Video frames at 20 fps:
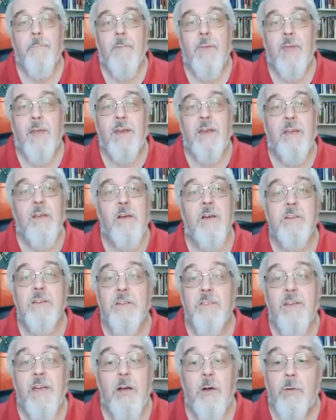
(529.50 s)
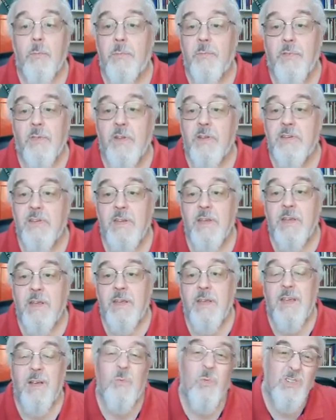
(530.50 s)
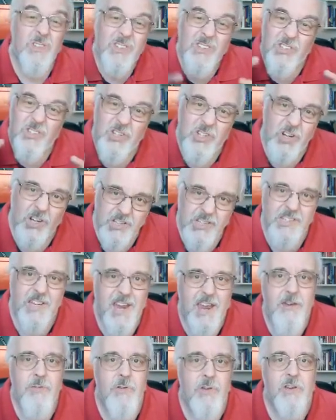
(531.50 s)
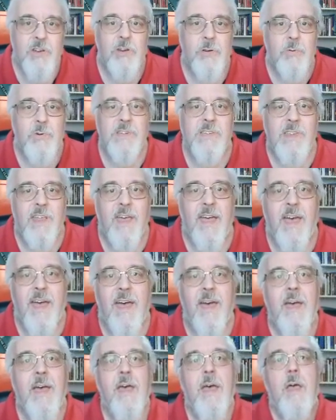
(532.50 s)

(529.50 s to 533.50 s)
And it can't have helped that it wasn't just Herod who was there,